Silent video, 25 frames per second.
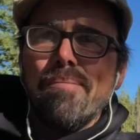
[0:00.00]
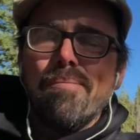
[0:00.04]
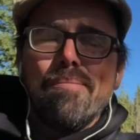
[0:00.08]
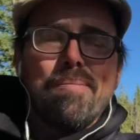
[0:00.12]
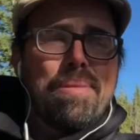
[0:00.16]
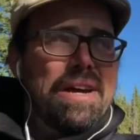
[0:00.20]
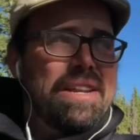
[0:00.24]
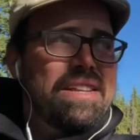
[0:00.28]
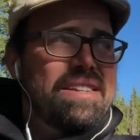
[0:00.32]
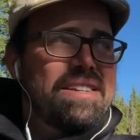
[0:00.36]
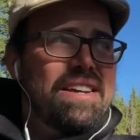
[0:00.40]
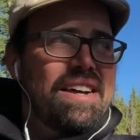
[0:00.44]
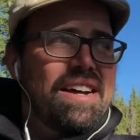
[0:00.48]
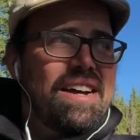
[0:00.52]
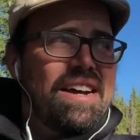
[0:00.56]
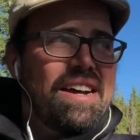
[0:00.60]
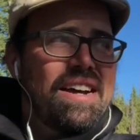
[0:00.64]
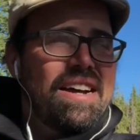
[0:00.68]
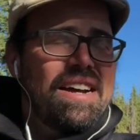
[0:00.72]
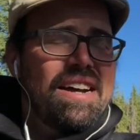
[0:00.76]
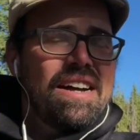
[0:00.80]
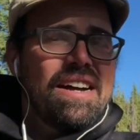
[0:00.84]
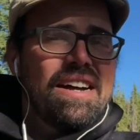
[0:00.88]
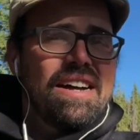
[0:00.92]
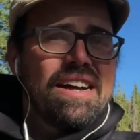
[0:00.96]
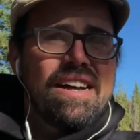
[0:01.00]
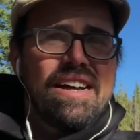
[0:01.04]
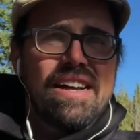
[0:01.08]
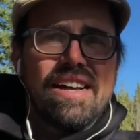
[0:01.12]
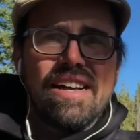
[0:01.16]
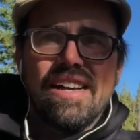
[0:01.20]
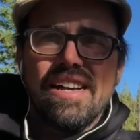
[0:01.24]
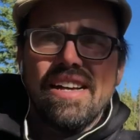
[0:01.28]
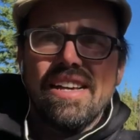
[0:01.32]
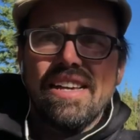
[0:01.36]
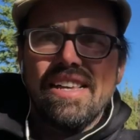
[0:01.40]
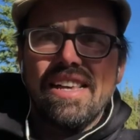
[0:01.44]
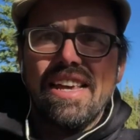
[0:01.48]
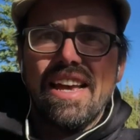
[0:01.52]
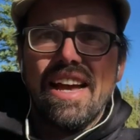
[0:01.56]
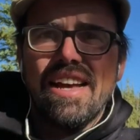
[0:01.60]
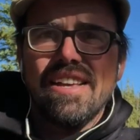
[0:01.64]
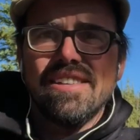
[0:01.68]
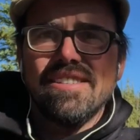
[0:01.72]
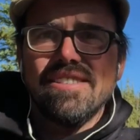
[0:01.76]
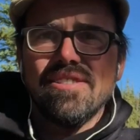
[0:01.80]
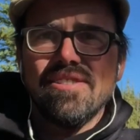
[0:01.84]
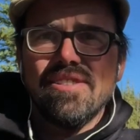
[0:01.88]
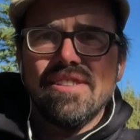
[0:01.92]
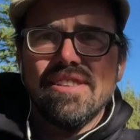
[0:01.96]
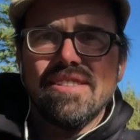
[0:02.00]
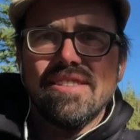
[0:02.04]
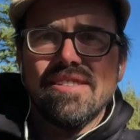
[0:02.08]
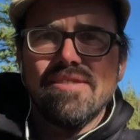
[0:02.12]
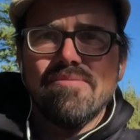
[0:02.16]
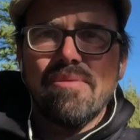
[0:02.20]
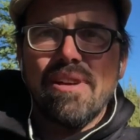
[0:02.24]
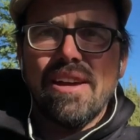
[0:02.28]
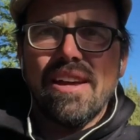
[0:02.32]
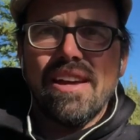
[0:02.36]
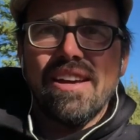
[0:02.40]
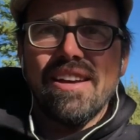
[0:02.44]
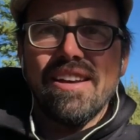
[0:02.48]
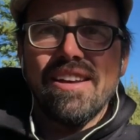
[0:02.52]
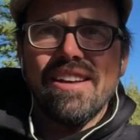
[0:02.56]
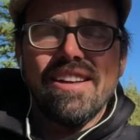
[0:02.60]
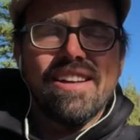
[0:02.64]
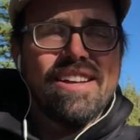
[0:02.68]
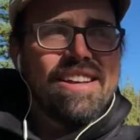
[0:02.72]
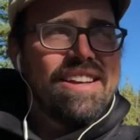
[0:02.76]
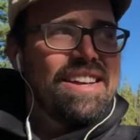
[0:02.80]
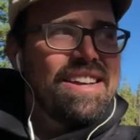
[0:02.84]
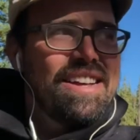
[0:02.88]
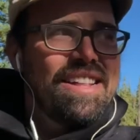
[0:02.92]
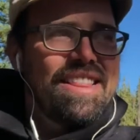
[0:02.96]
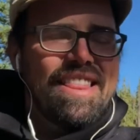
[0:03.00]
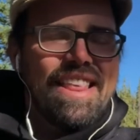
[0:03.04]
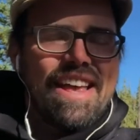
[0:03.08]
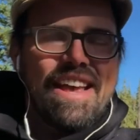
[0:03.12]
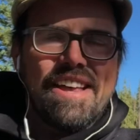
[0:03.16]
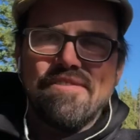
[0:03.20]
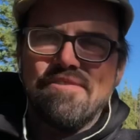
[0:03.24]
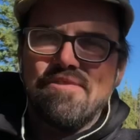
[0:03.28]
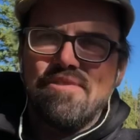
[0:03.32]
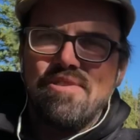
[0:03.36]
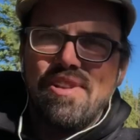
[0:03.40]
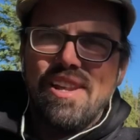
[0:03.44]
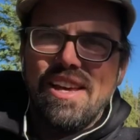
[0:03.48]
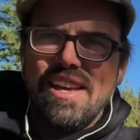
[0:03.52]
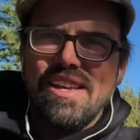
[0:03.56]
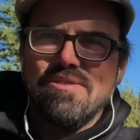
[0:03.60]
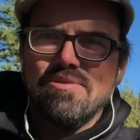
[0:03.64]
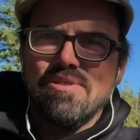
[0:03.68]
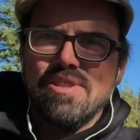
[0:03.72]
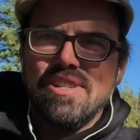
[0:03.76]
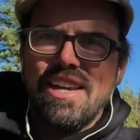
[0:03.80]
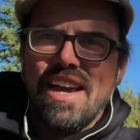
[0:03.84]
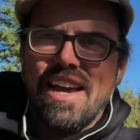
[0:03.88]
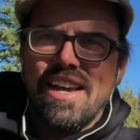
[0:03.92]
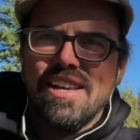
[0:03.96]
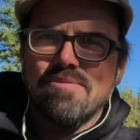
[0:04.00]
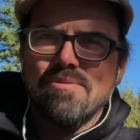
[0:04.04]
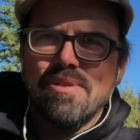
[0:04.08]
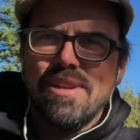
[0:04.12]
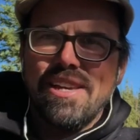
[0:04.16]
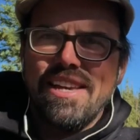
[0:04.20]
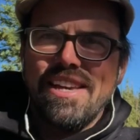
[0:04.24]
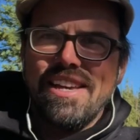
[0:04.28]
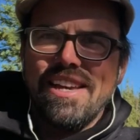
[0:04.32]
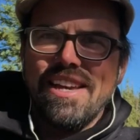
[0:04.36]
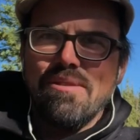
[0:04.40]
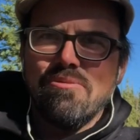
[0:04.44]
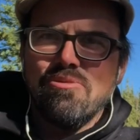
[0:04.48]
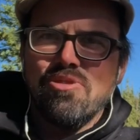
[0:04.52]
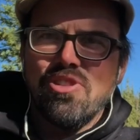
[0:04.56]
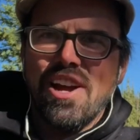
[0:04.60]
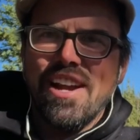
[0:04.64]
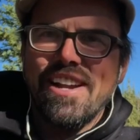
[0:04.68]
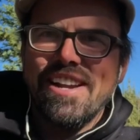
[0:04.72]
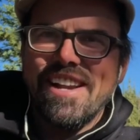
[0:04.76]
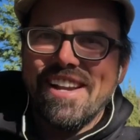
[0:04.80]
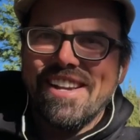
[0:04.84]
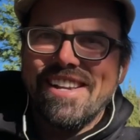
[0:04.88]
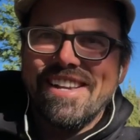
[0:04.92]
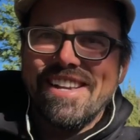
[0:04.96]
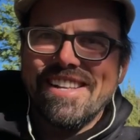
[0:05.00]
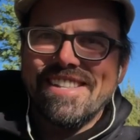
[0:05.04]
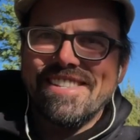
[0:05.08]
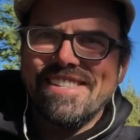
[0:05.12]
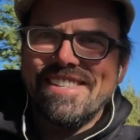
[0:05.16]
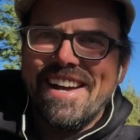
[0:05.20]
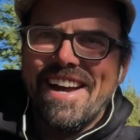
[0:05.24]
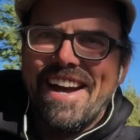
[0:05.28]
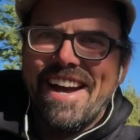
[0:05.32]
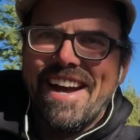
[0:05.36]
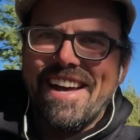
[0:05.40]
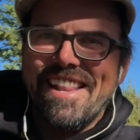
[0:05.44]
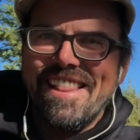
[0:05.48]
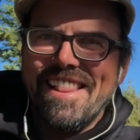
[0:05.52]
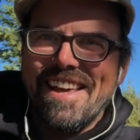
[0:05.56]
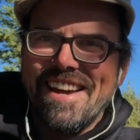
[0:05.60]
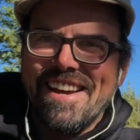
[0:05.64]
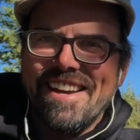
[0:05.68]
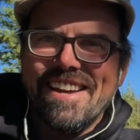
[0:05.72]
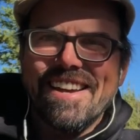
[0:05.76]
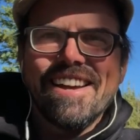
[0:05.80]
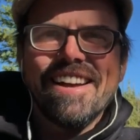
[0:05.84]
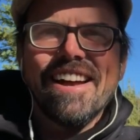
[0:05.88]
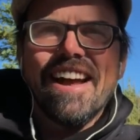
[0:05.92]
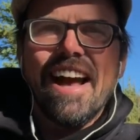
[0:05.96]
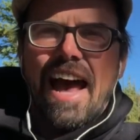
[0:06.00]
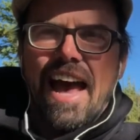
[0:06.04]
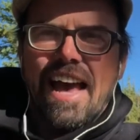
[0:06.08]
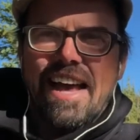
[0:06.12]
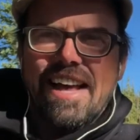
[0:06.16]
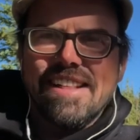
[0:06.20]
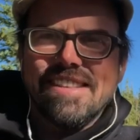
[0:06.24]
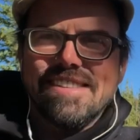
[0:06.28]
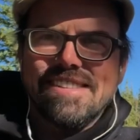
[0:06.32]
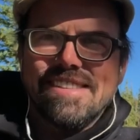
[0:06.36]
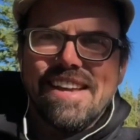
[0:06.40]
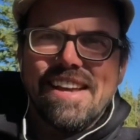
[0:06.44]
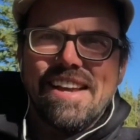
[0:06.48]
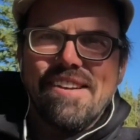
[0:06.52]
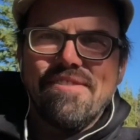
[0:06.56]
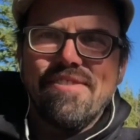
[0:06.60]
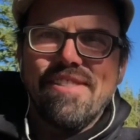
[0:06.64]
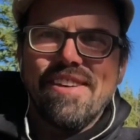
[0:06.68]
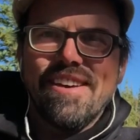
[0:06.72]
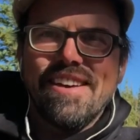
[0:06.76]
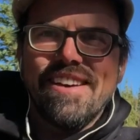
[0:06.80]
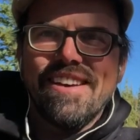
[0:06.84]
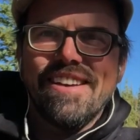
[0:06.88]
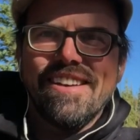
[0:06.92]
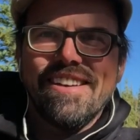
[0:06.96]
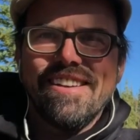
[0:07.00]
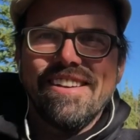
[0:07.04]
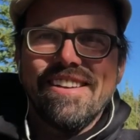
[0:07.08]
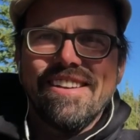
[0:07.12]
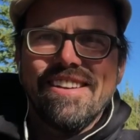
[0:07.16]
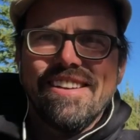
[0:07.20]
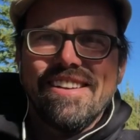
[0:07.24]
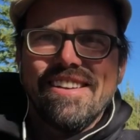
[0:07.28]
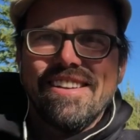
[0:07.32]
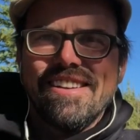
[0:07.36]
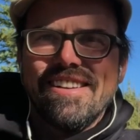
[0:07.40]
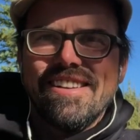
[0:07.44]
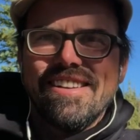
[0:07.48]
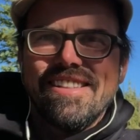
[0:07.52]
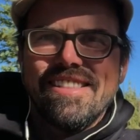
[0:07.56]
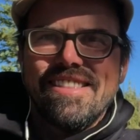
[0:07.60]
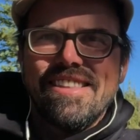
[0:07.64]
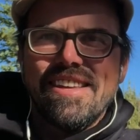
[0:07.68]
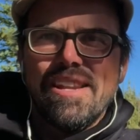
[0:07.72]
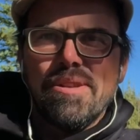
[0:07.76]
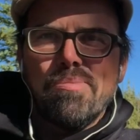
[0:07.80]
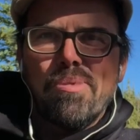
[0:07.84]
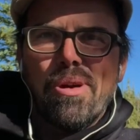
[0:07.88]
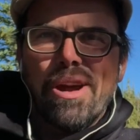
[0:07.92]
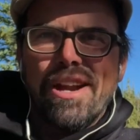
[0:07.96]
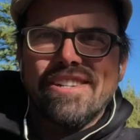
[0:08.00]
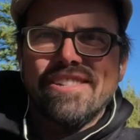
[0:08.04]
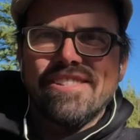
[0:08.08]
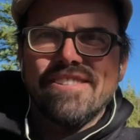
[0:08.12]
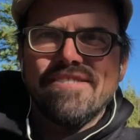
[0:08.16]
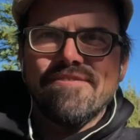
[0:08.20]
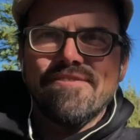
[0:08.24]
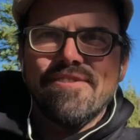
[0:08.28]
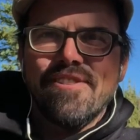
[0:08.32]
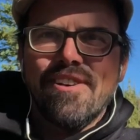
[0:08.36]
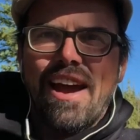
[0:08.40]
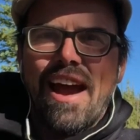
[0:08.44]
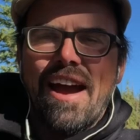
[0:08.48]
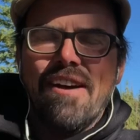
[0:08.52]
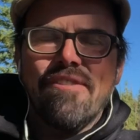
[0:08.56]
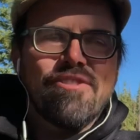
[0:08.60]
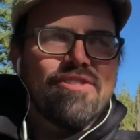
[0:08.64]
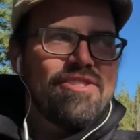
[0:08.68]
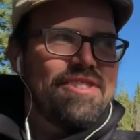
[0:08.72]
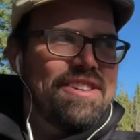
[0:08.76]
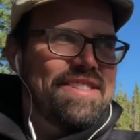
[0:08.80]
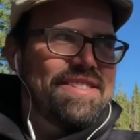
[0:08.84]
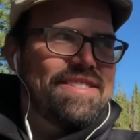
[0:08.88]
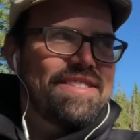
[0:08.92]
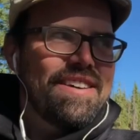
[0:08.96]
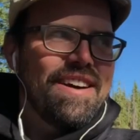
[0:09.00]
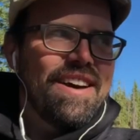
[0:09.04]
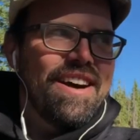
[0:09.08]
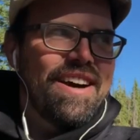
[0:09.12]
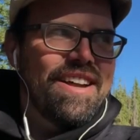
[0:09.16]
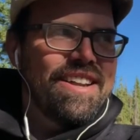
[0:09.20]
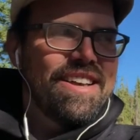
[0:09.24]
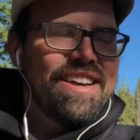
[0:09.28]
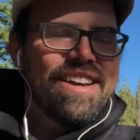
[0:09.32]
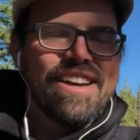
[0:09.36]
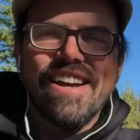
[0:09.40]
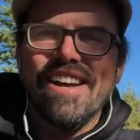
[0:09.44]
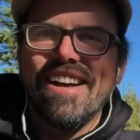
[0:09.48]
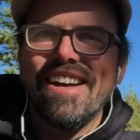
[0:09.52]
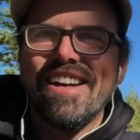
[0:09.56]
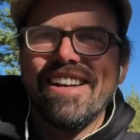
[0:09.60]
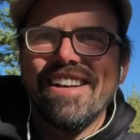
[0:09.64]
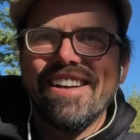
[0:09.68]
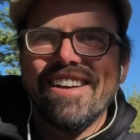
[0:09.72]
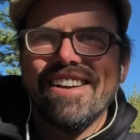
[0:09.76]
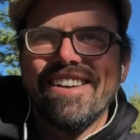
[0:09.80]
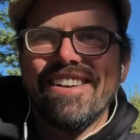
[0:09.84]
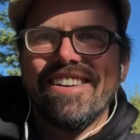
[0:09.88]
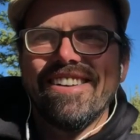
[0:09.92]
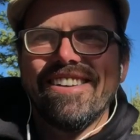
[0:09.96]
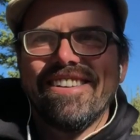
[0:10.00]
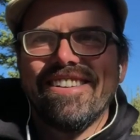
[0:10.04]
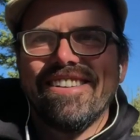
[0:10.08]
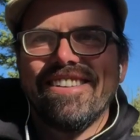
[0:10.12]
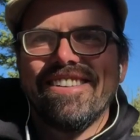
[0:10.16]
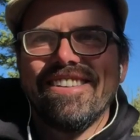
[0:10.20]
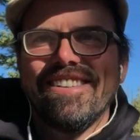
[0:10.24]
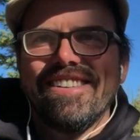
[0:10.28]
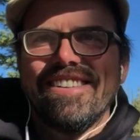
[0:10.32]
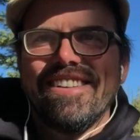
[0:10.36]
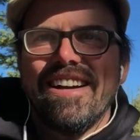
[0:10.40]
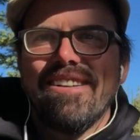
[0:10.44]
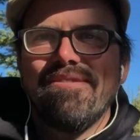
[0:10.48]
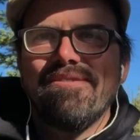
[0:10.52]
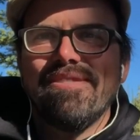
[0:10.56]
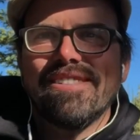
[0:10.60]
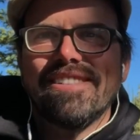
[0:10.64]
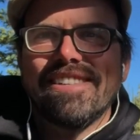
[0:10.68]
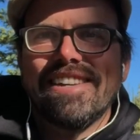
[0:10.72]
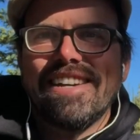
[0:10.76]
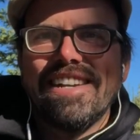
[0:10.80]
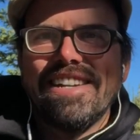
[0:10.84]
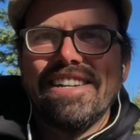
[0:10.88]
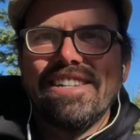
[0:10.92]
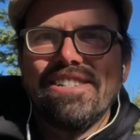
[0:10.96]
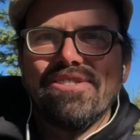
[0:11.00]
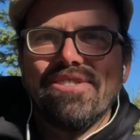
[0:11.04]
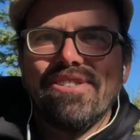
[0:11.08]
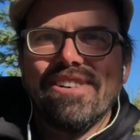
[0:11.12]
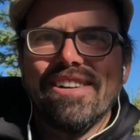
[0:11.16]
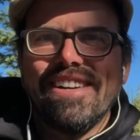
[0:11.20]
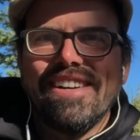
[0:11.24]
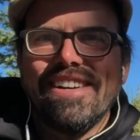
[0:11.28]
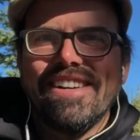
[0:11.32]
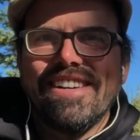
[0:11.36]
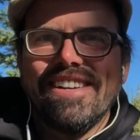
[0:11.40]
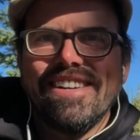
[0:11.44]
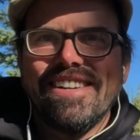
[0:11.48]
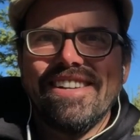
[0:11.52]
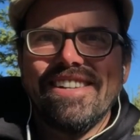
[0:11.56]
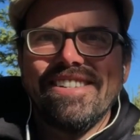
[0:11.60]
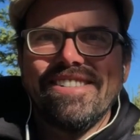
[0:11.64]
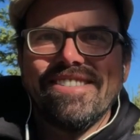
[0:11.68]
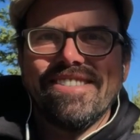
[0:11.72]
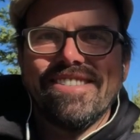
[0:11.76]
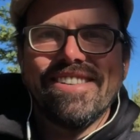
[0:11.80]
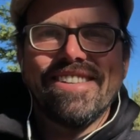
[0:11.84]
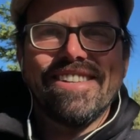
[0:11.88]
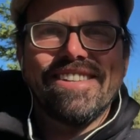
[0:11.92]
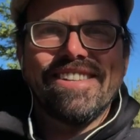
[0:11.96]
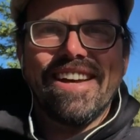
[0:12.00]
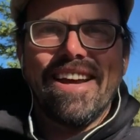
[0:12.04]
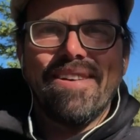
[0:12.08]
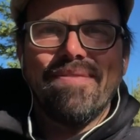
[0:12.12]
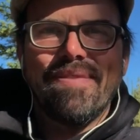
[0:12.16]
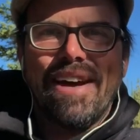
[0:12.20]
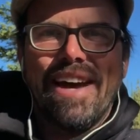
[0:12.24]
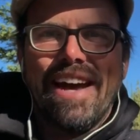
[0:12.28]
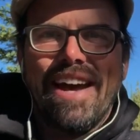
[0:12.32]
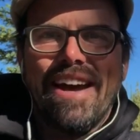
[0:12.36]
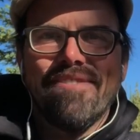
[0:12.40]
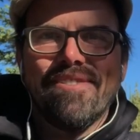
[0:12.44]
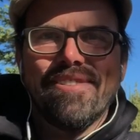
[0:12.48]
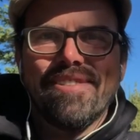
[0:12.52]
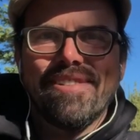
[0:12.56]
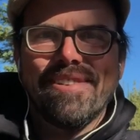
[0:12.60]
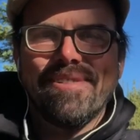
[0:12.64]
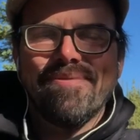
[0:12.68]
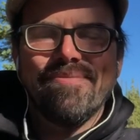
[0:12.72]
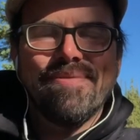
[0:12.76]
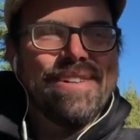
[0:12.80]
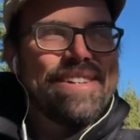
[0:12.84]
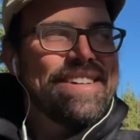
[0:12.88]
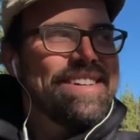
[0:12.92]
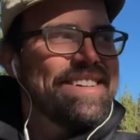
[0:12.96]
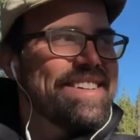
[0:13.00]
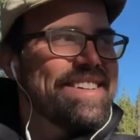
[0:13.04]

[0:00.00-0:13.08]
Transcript: But yeah, so this is my last few days with Jax McGee. I'm trying not to get sad. Like I can save the depression for after he's gone. I'm just gonna enjoy the time I have with him.